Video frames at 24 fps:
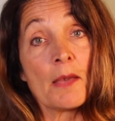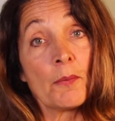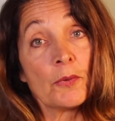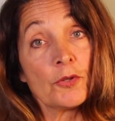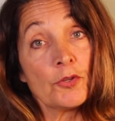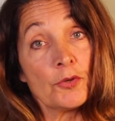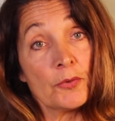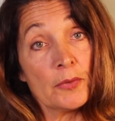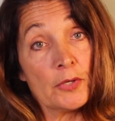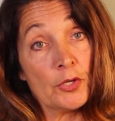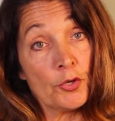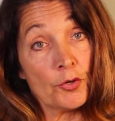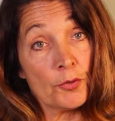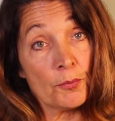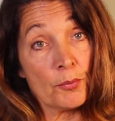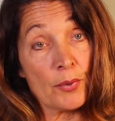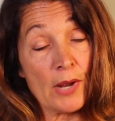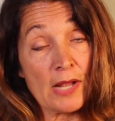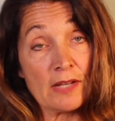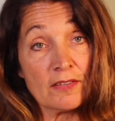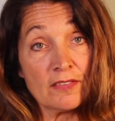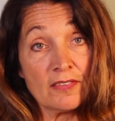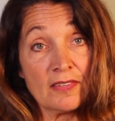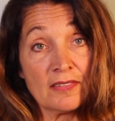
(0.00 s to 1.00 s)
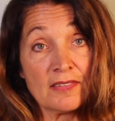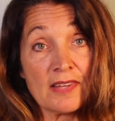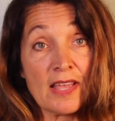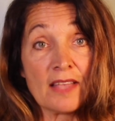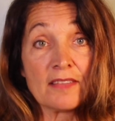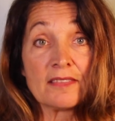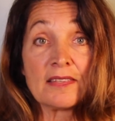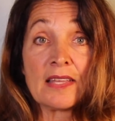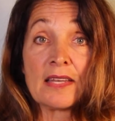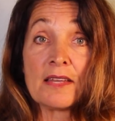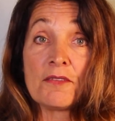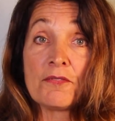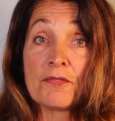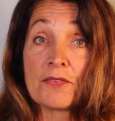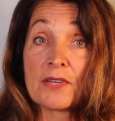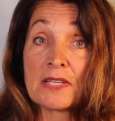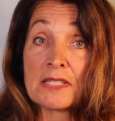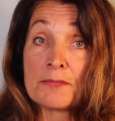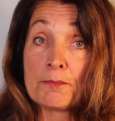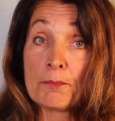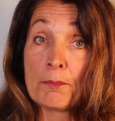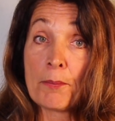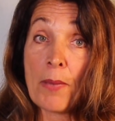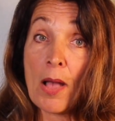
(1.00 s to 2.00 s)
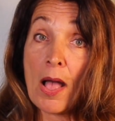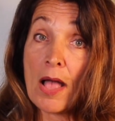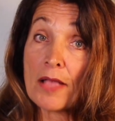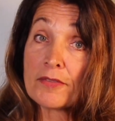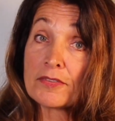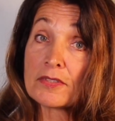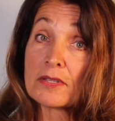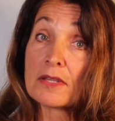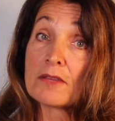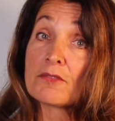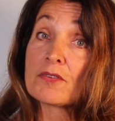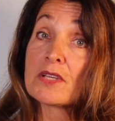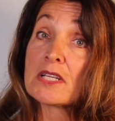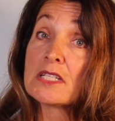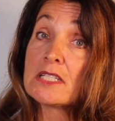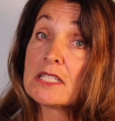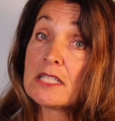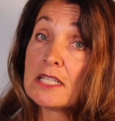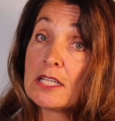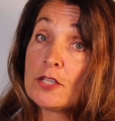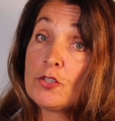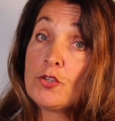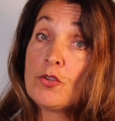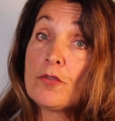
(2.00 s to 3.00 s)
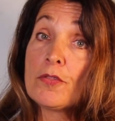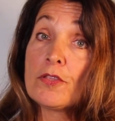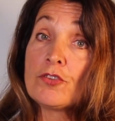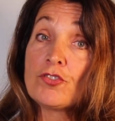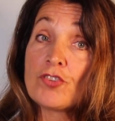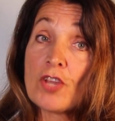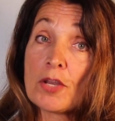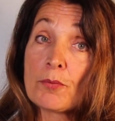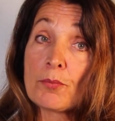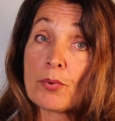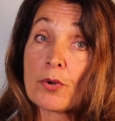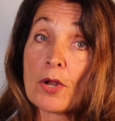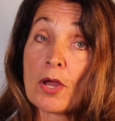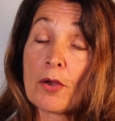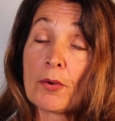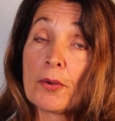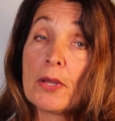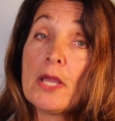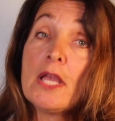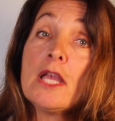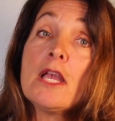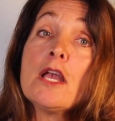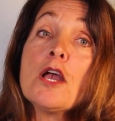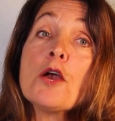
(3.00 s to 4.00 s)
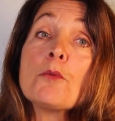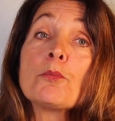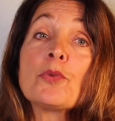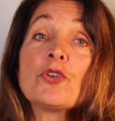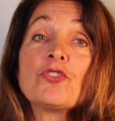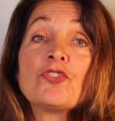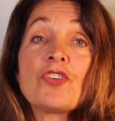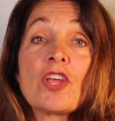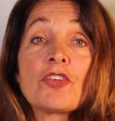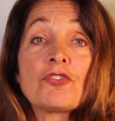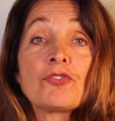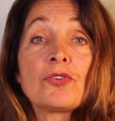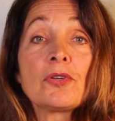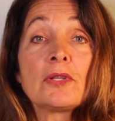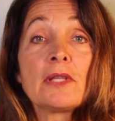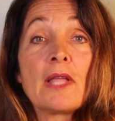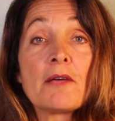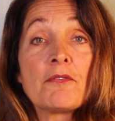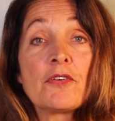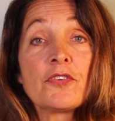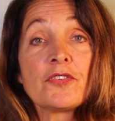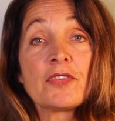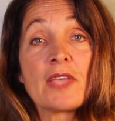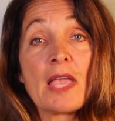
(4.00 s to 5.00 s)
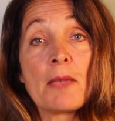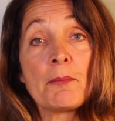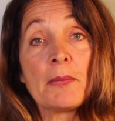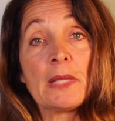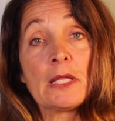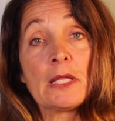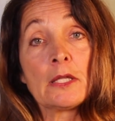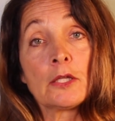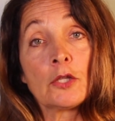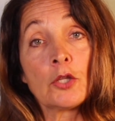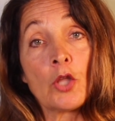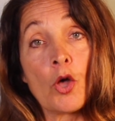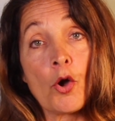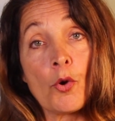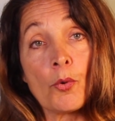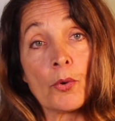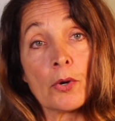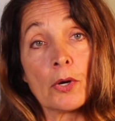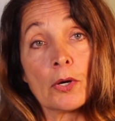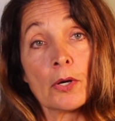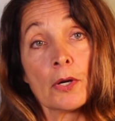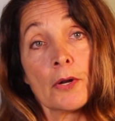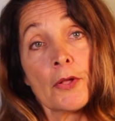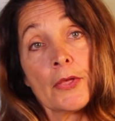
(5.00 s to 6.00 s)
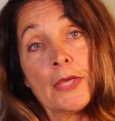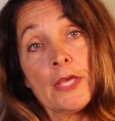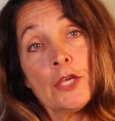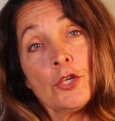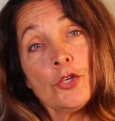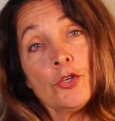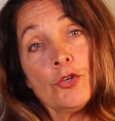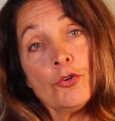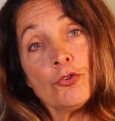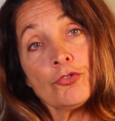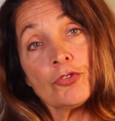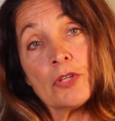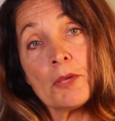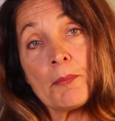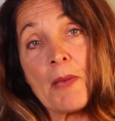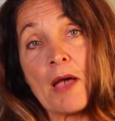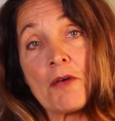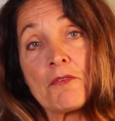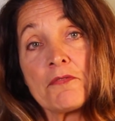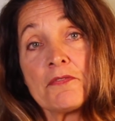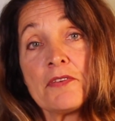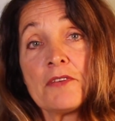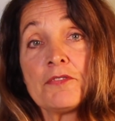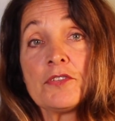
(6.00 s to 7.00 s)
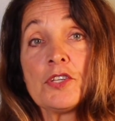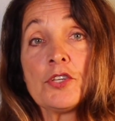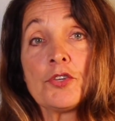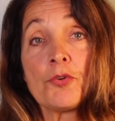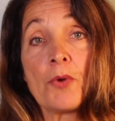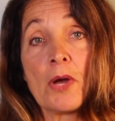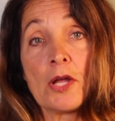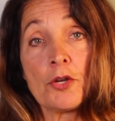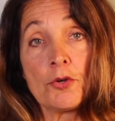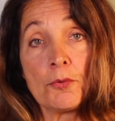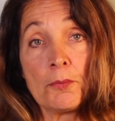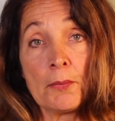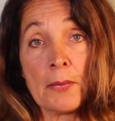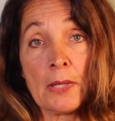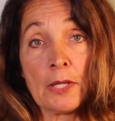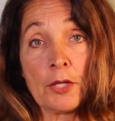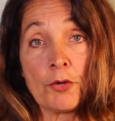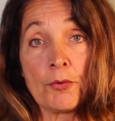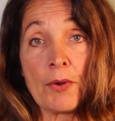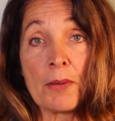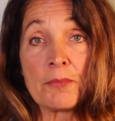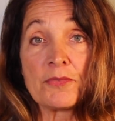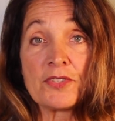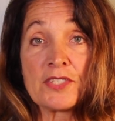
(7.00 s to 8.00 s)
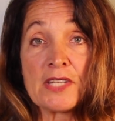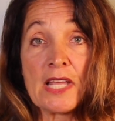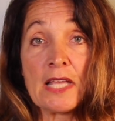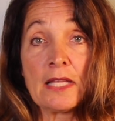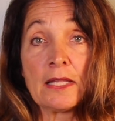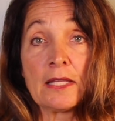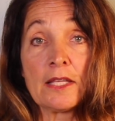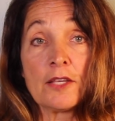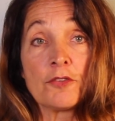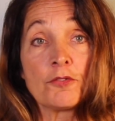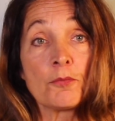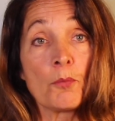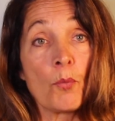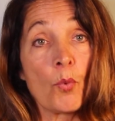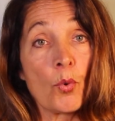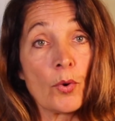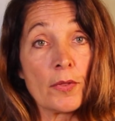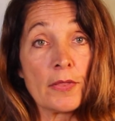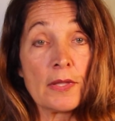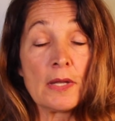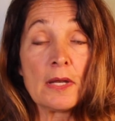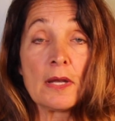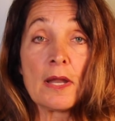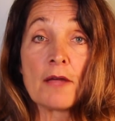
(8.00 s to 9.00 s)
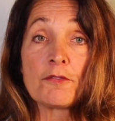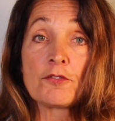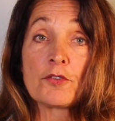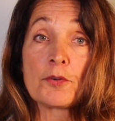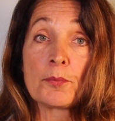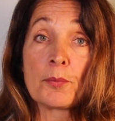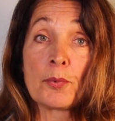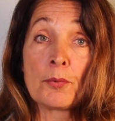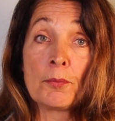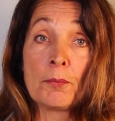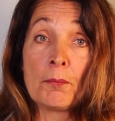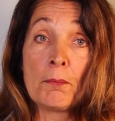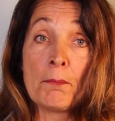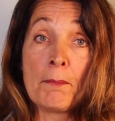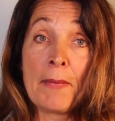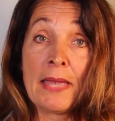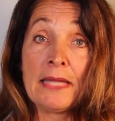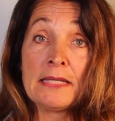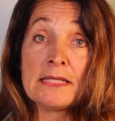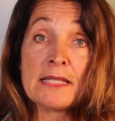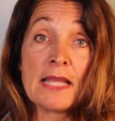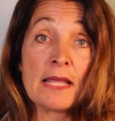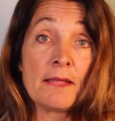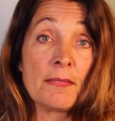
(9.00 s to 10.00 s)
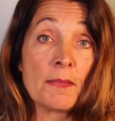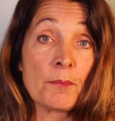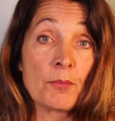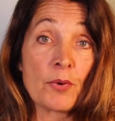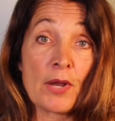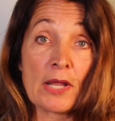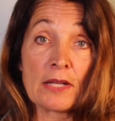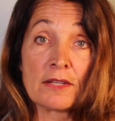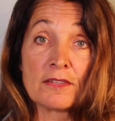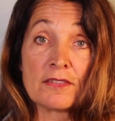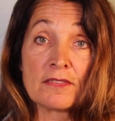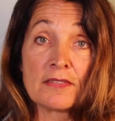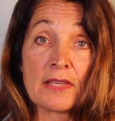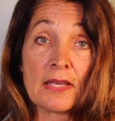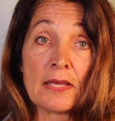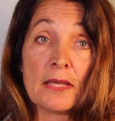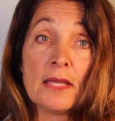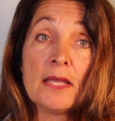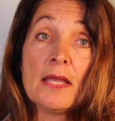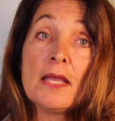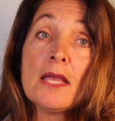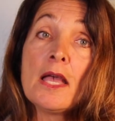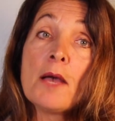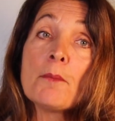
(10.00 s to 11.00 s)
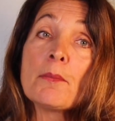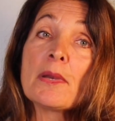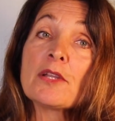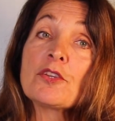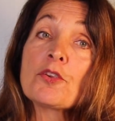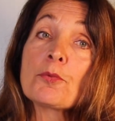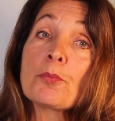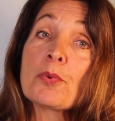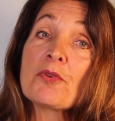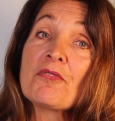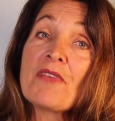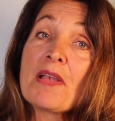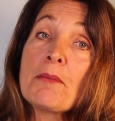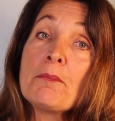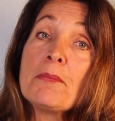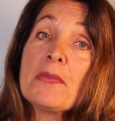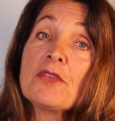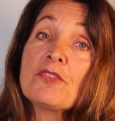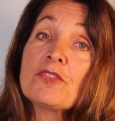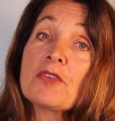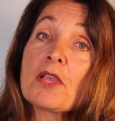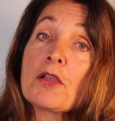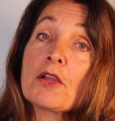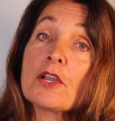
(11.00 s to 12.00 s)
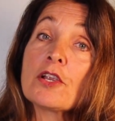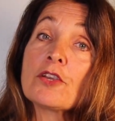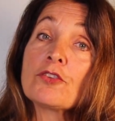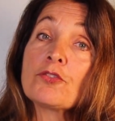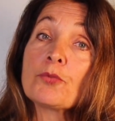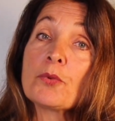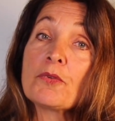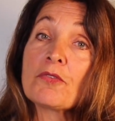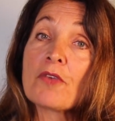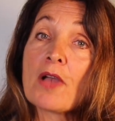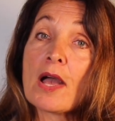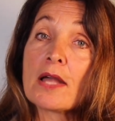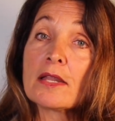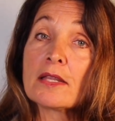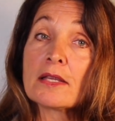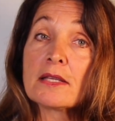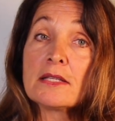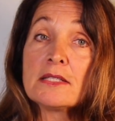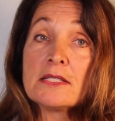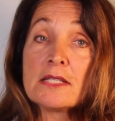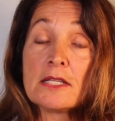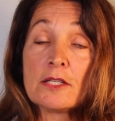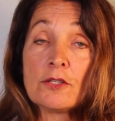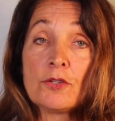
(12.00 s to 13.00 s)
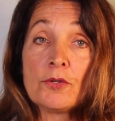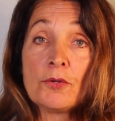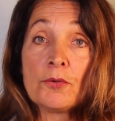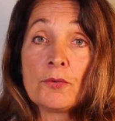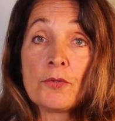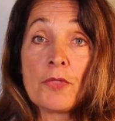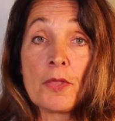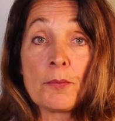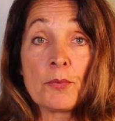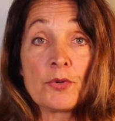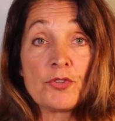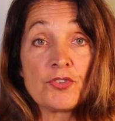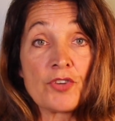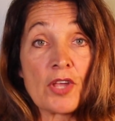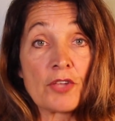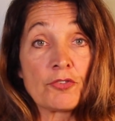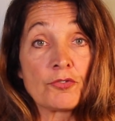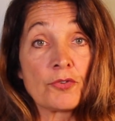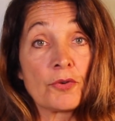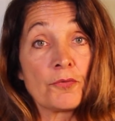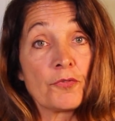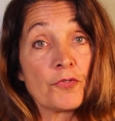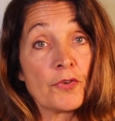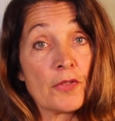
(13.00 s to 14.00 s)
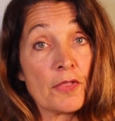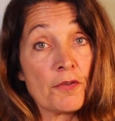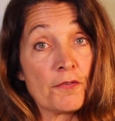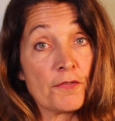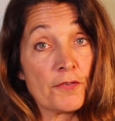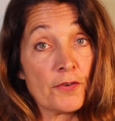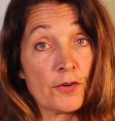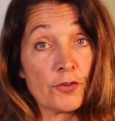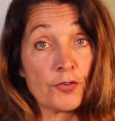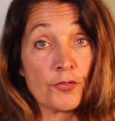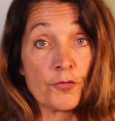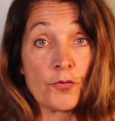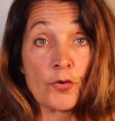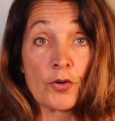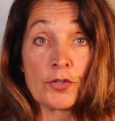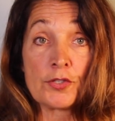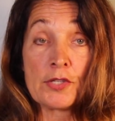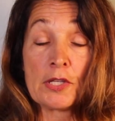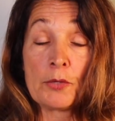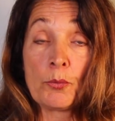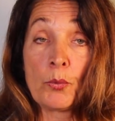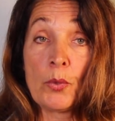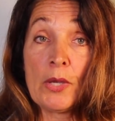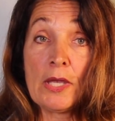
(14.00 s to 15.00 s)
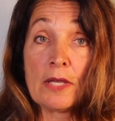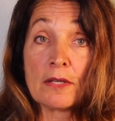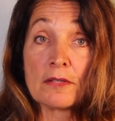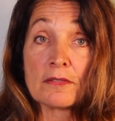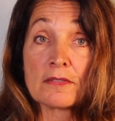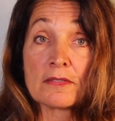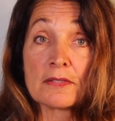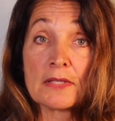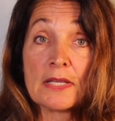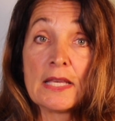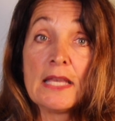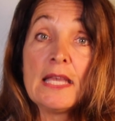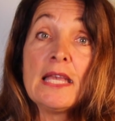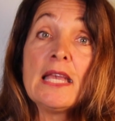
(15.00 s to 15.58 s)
they will do a urine pregnancy test, and if positive, continue the GenPro. Progesterone levels can be lower, usually about 50 to 100 milligrams daily is more than enough to maintain the pregnancy. But to prevent miscarriage, we've got to continue the progesterone for the first 14 weeks.